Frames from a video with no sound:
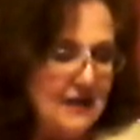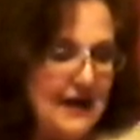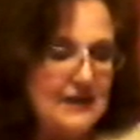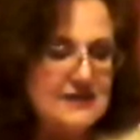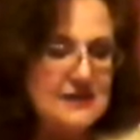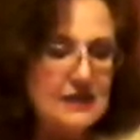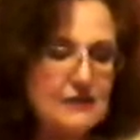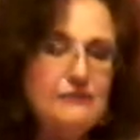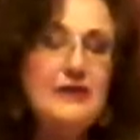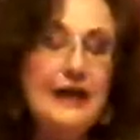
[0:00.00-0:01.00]
I could see the
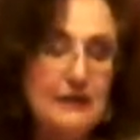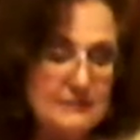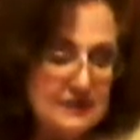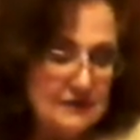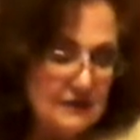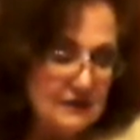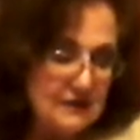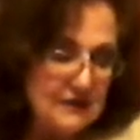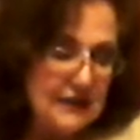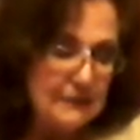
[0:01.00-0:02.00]
flames
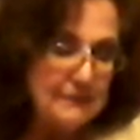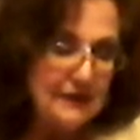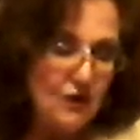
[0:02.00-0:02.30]
leaping